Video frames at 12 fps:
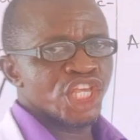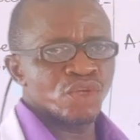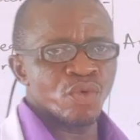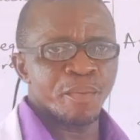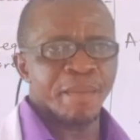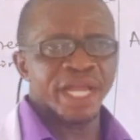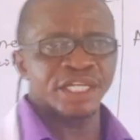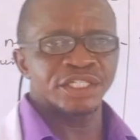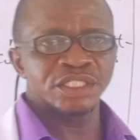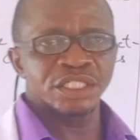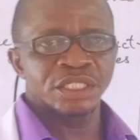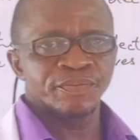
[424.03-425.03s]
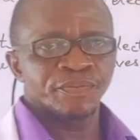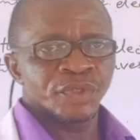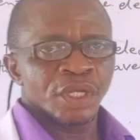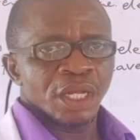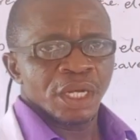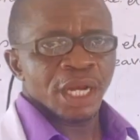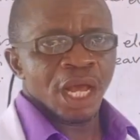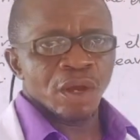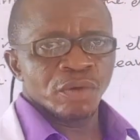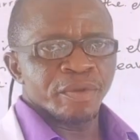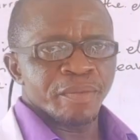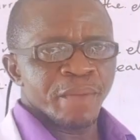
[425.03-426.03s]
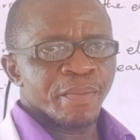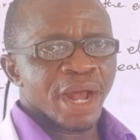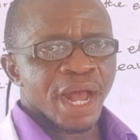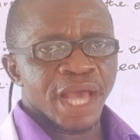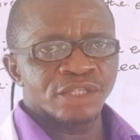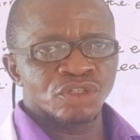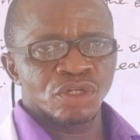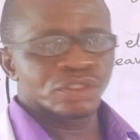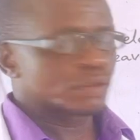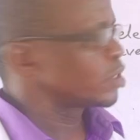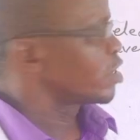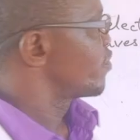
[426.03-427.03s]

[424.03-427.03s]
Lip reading: in your mind. Now, remember, I just